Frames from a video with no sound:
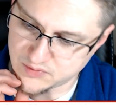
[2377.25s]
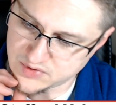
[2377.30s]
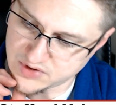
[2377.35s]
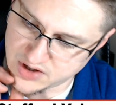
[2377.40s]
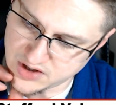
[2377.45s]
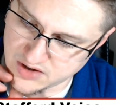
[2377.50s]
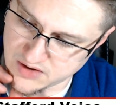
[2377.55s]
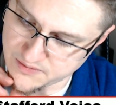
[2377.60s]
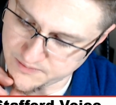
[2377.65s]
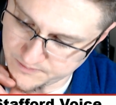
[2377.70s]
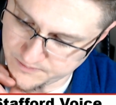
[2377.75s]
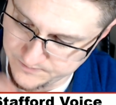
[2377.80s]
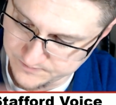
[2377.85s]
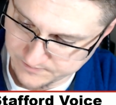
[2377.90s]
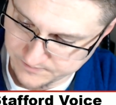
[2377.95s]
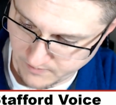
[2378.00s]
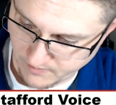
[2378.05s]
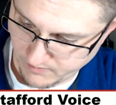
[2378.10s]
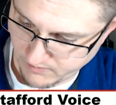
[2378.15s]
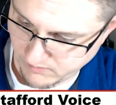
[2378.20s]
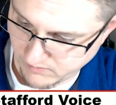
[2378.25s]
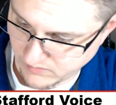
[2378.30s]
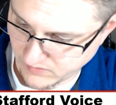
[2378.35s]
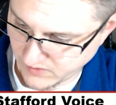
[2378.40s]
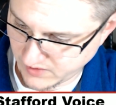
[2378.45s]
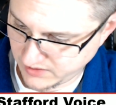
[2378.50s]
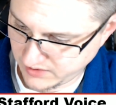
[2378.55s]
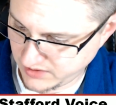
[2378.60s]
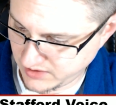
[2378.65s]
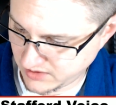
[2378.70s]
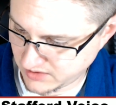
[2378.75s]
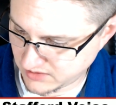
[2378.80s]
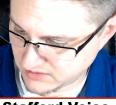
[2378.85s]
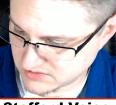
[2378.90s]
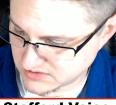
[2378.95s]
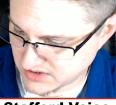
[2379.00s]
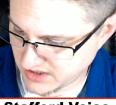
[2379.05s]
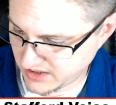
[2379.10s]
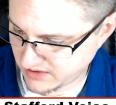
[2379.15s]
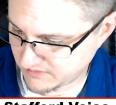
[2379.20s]
the, you know, it
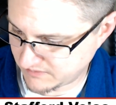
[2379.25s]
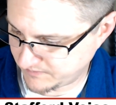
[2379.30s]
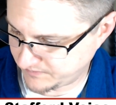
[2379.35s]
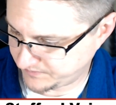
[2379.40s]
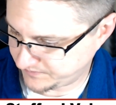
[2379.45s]
was like